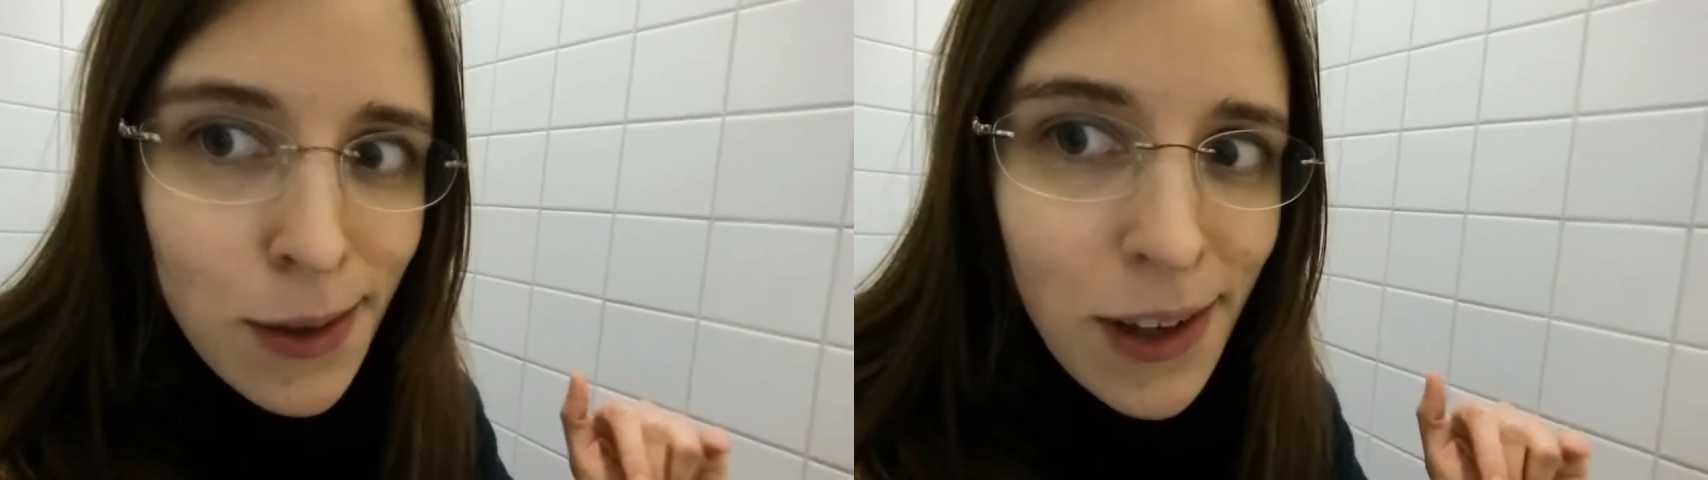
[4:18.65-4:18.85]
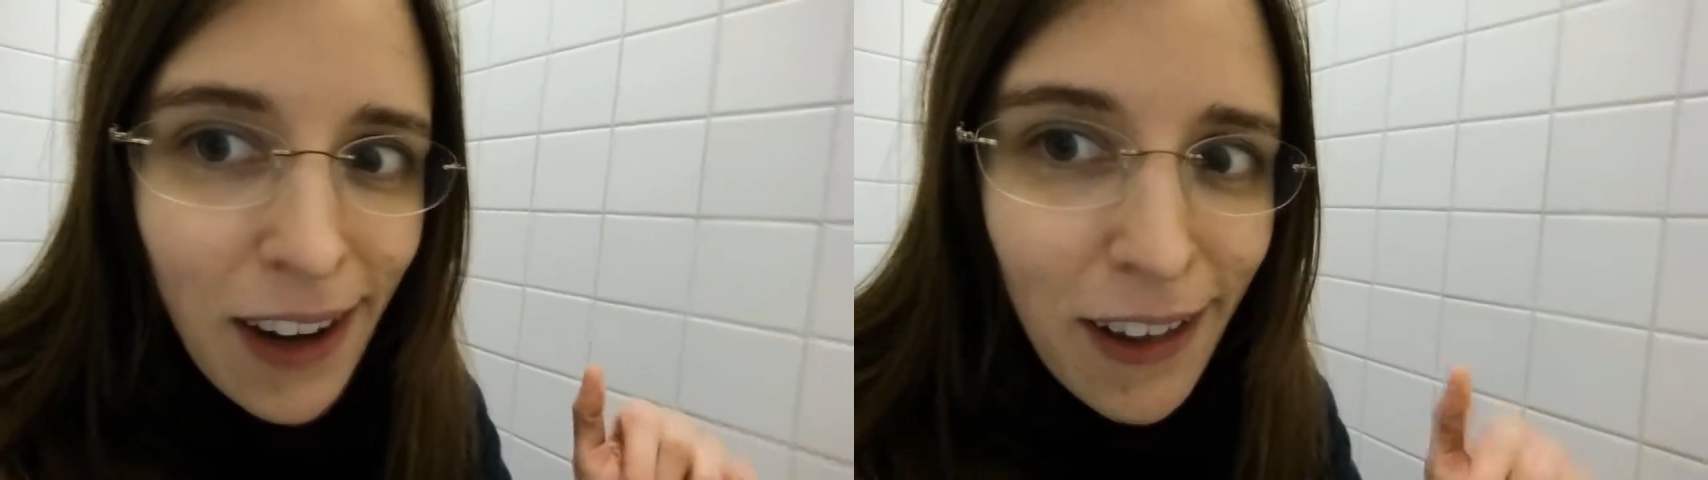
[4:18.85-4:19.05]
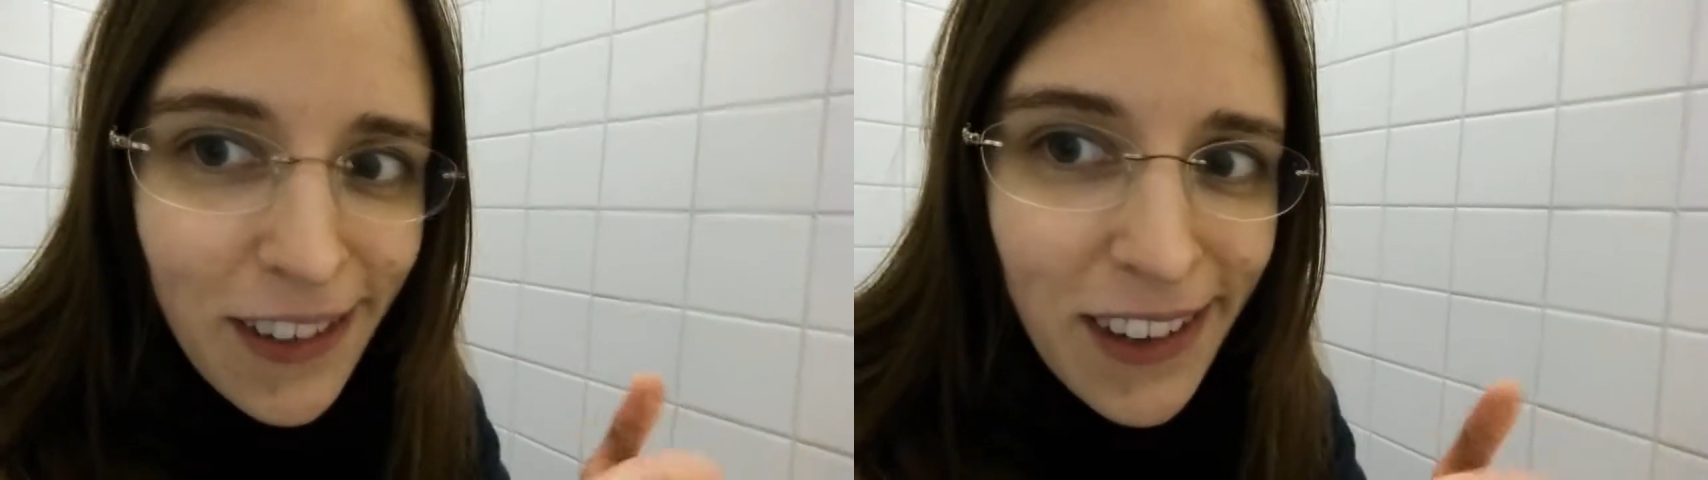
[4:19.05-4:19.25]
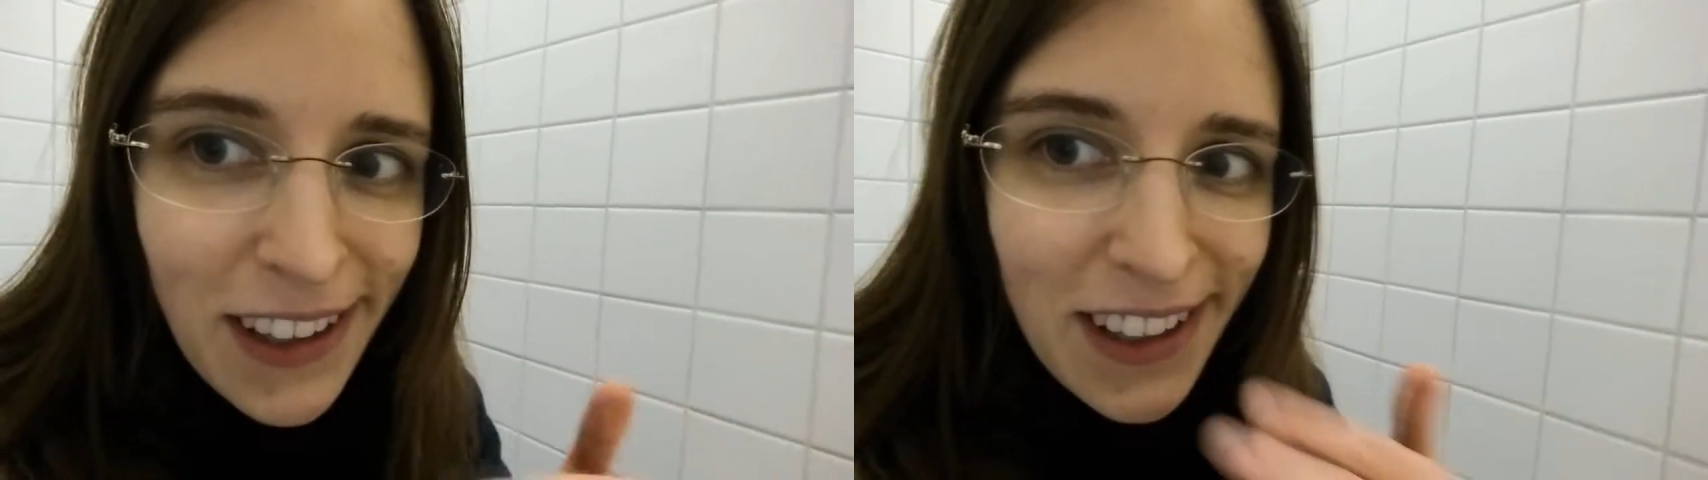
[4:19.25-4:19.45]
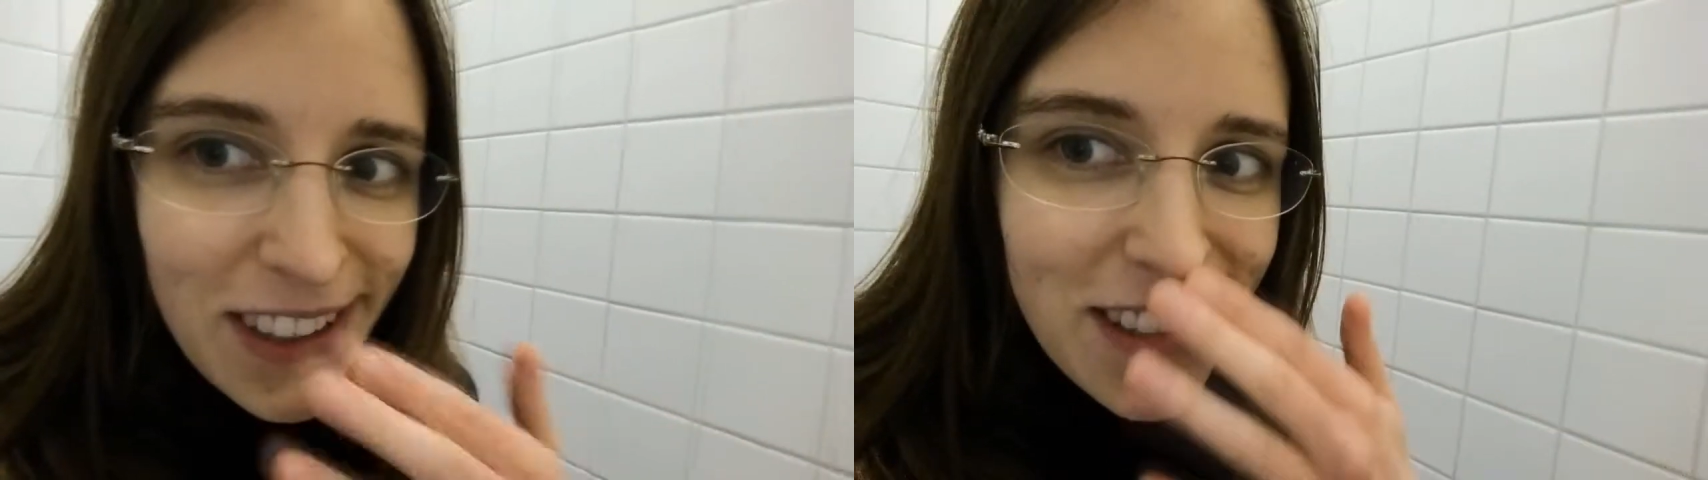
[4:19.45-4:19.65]
around
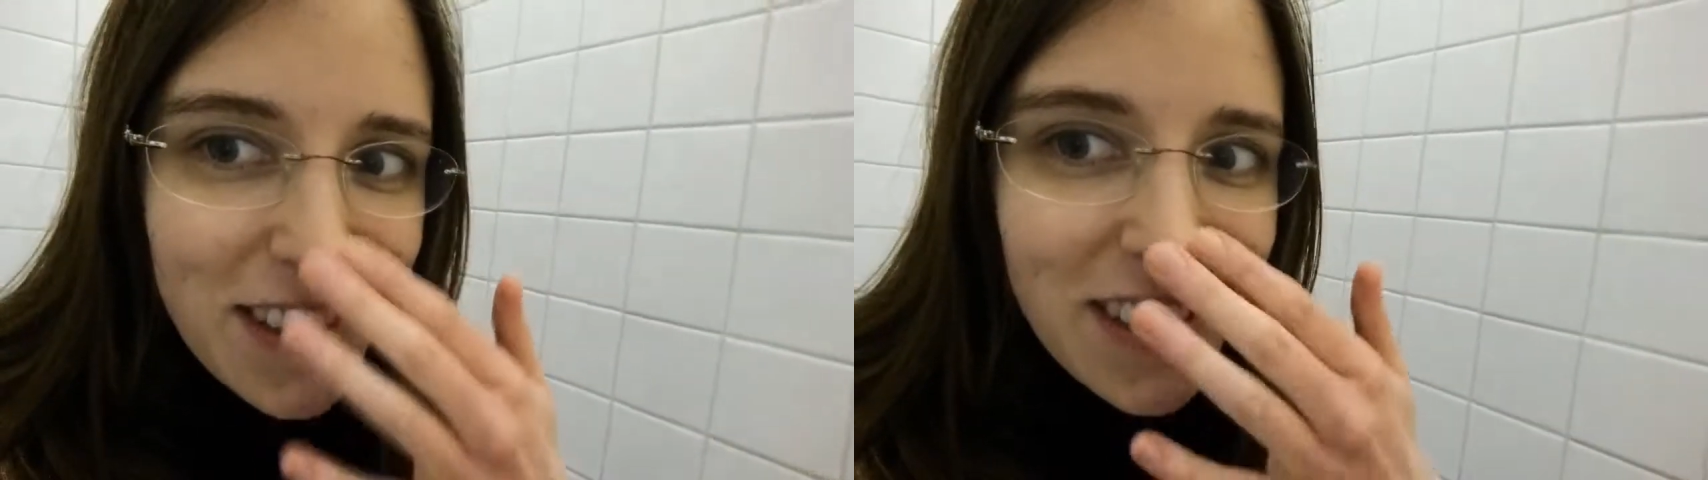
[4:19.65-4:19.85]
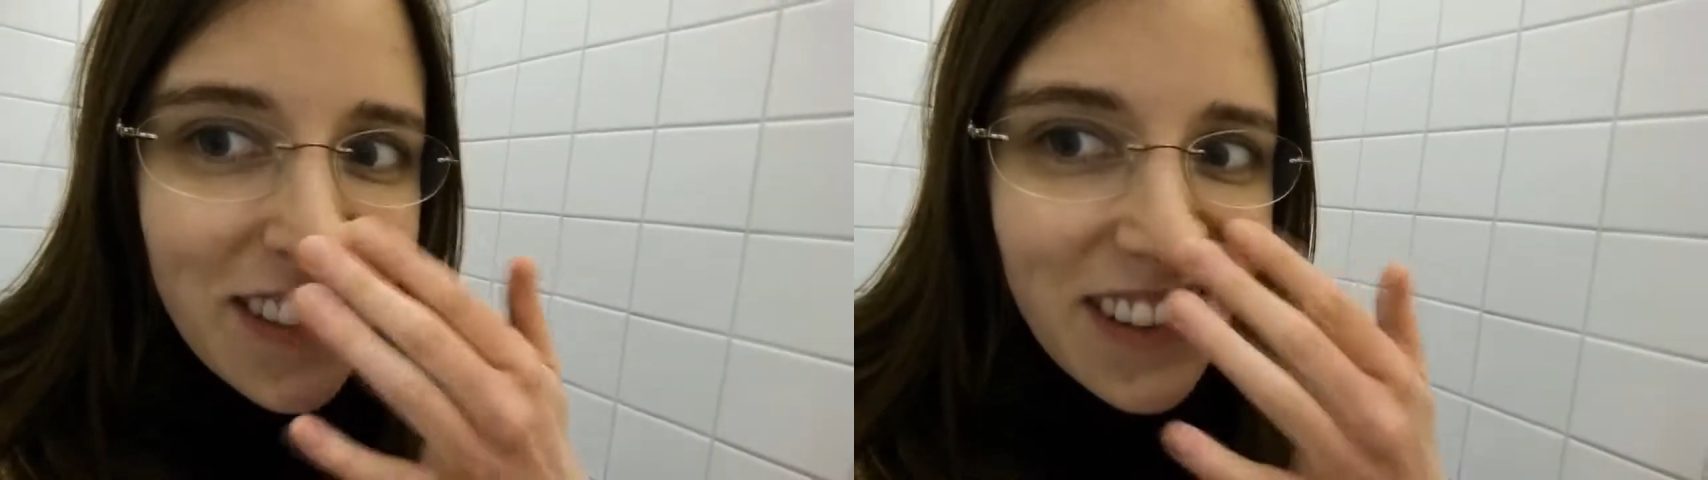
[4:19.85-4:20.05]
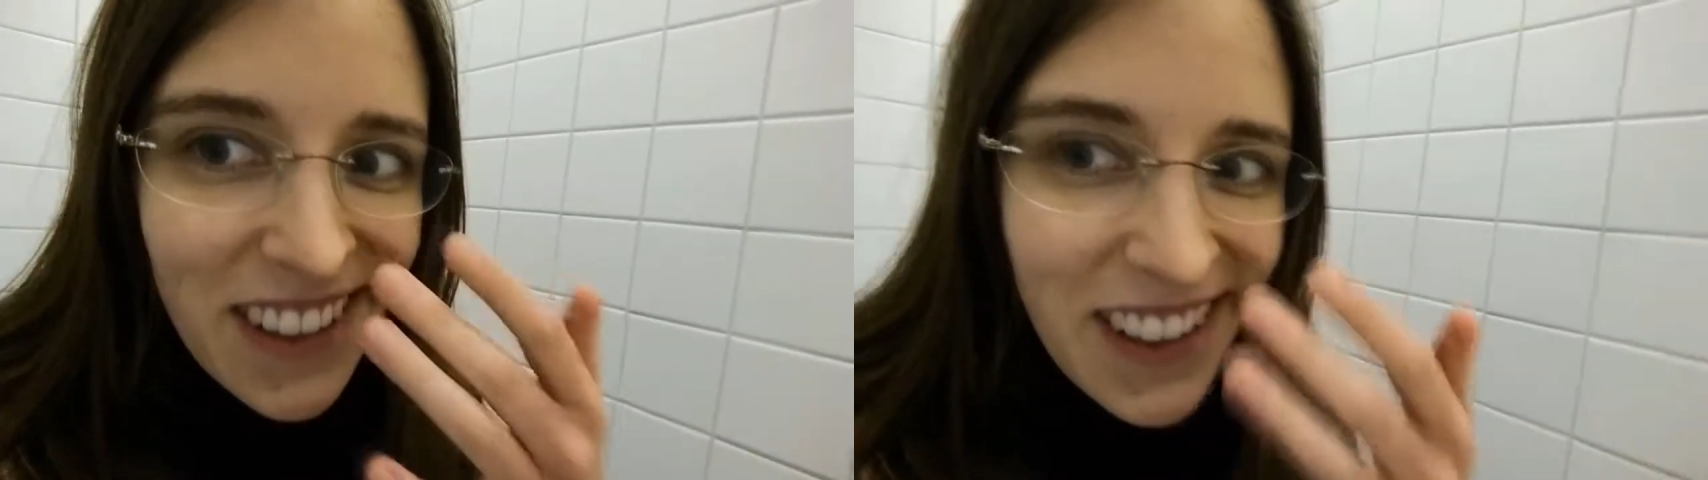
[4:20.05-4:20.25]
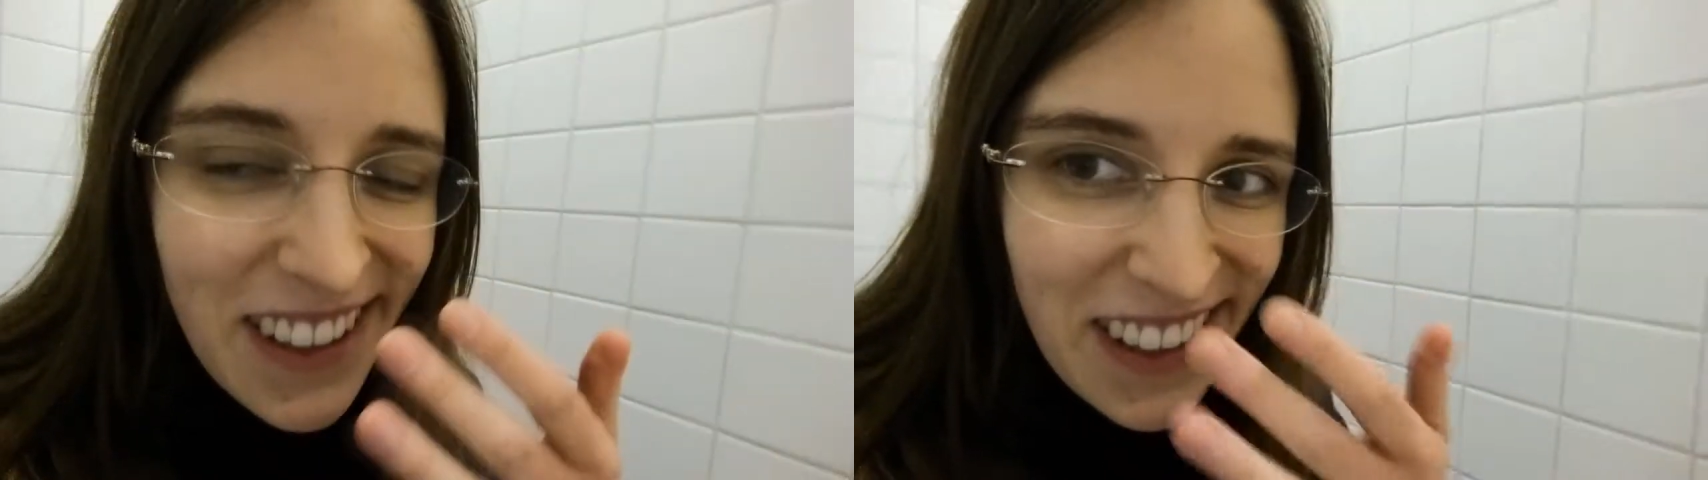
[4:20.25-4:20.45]
so